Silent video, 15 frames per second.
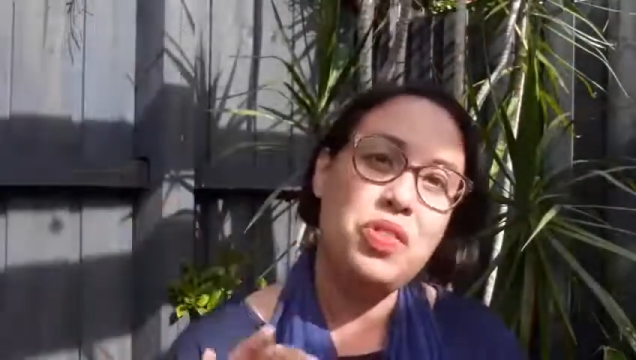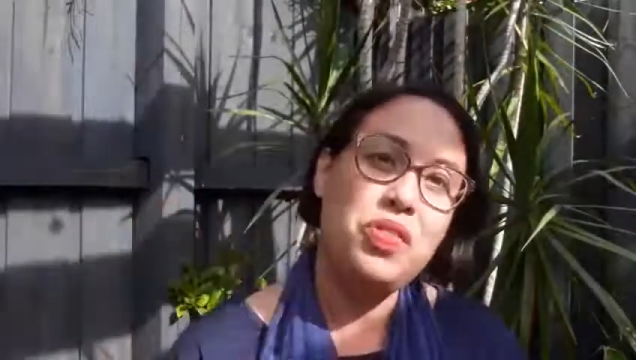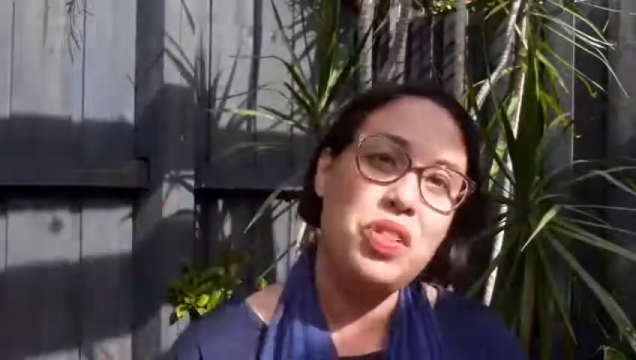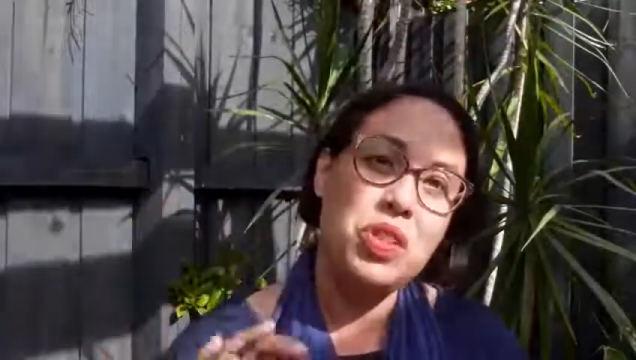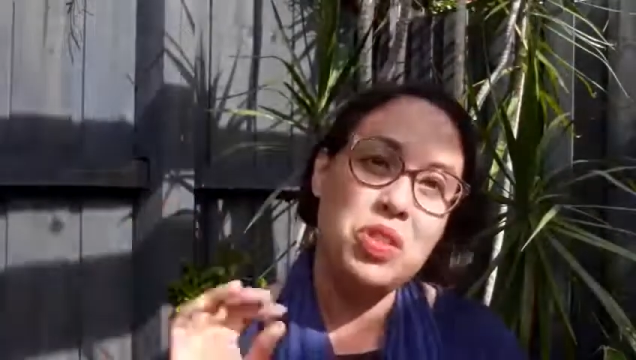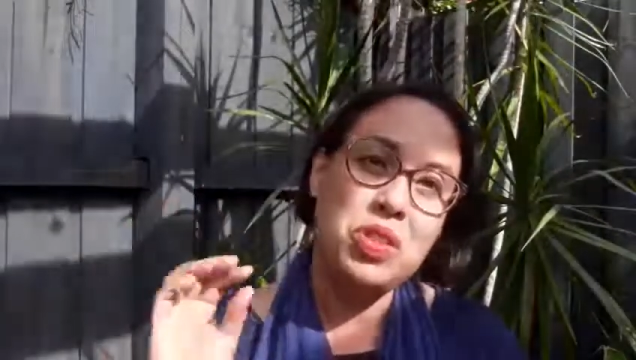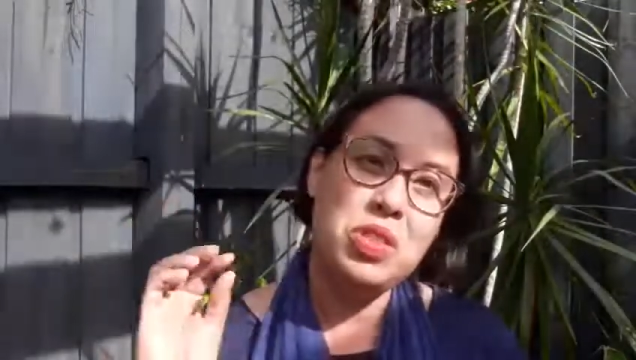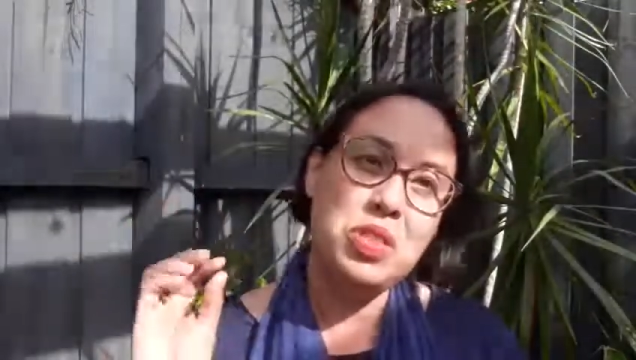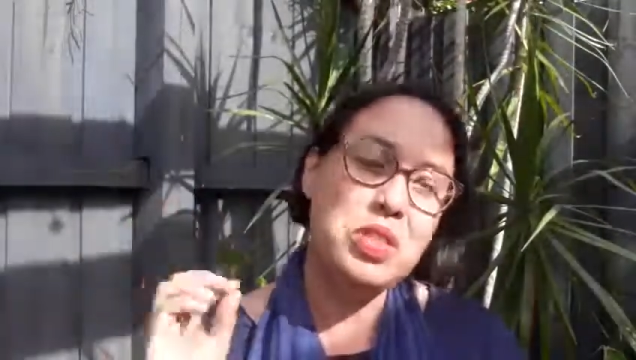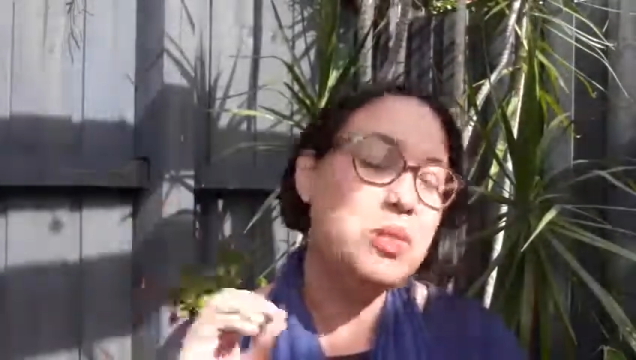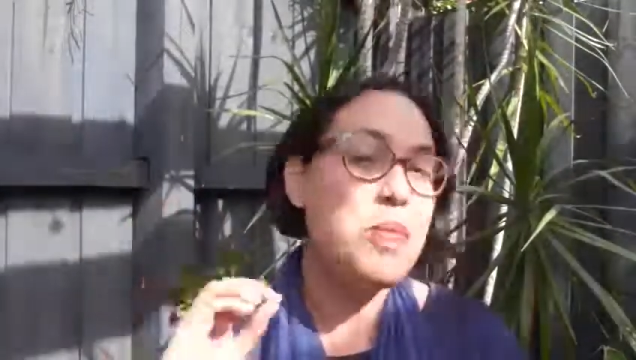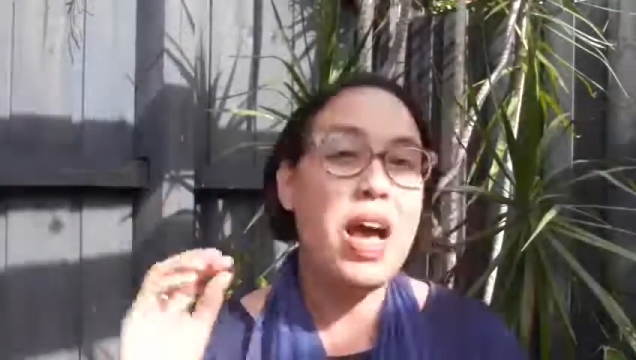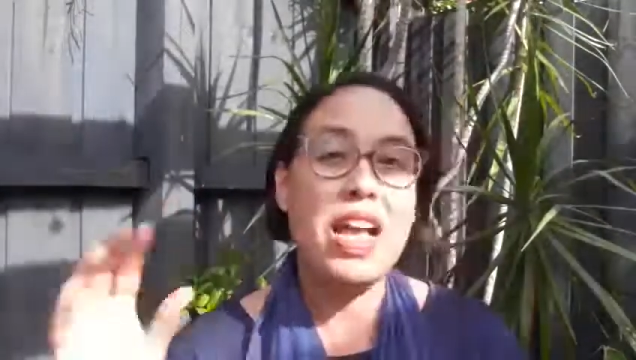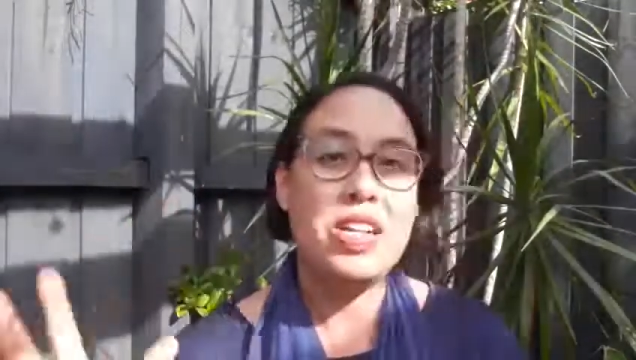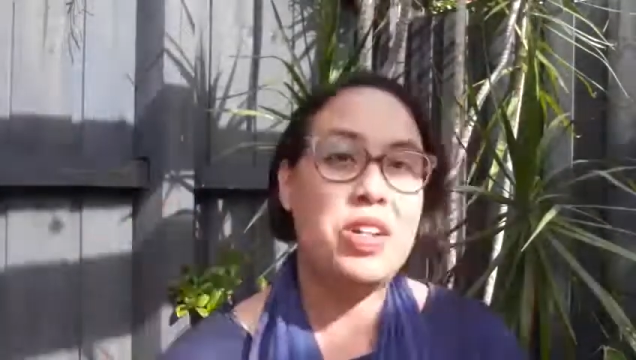you know,
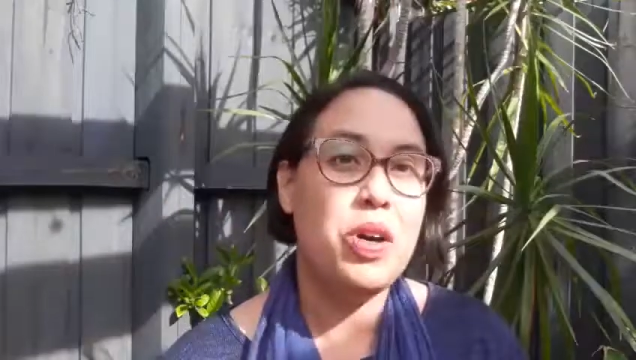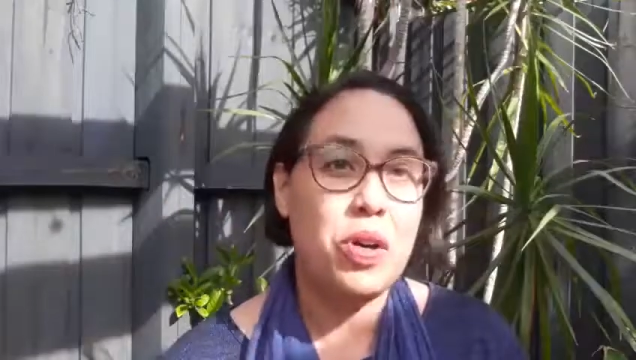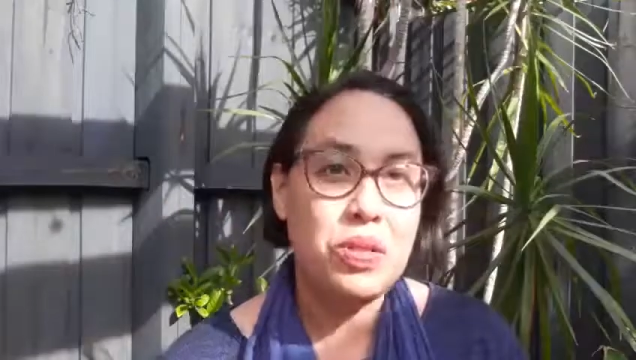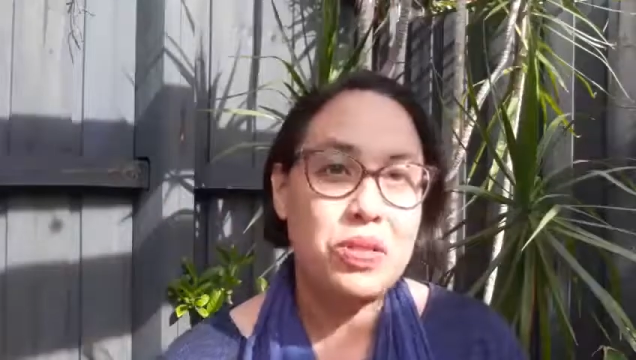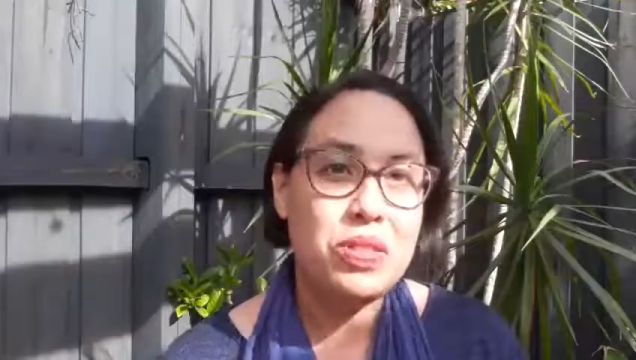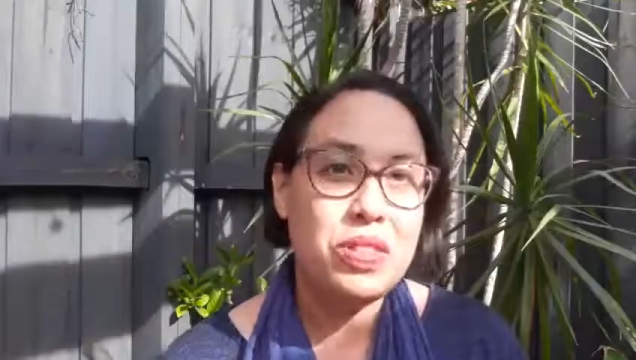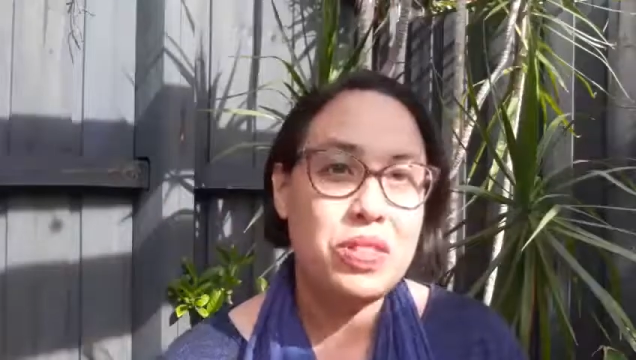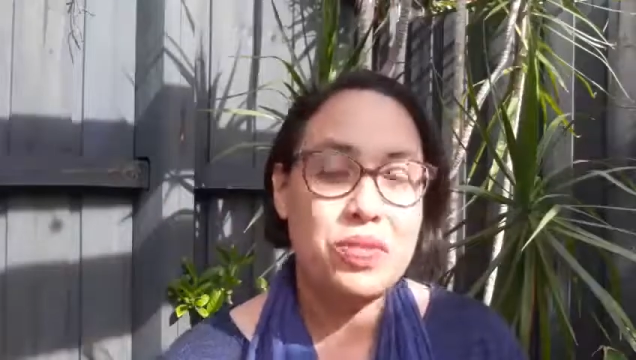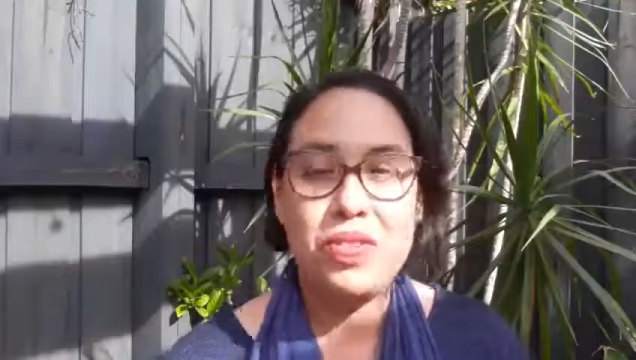SMART goals,